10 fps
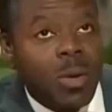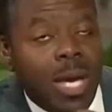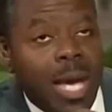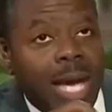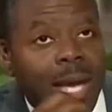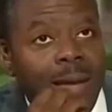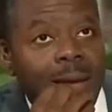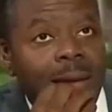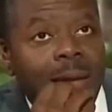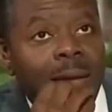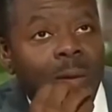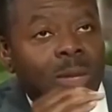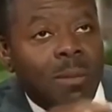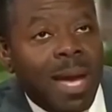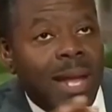okay
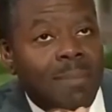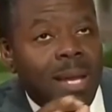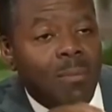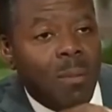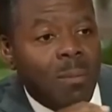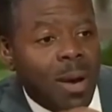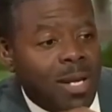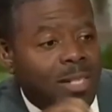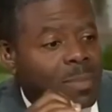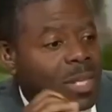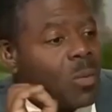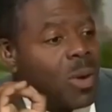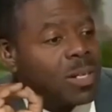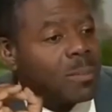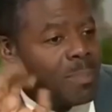when the man made more money to be the
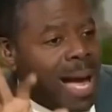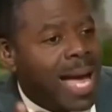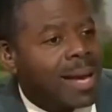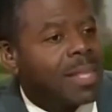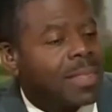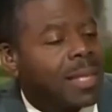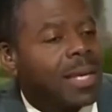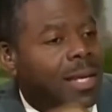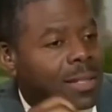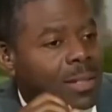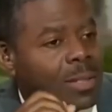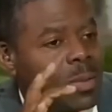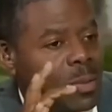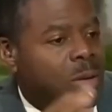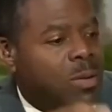one to buy everything, to do,
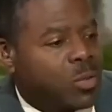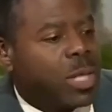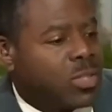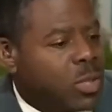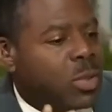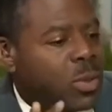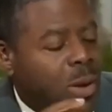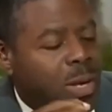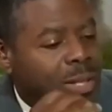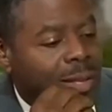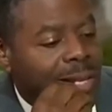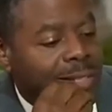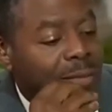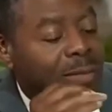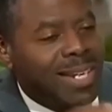you know, treat you and all this other kind
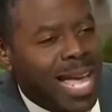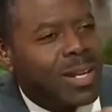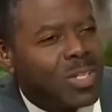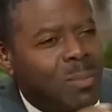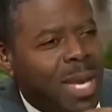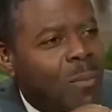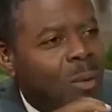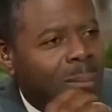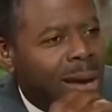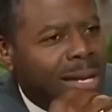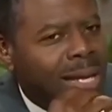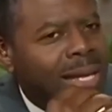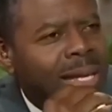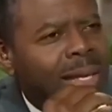of stuff. And now that you make more money,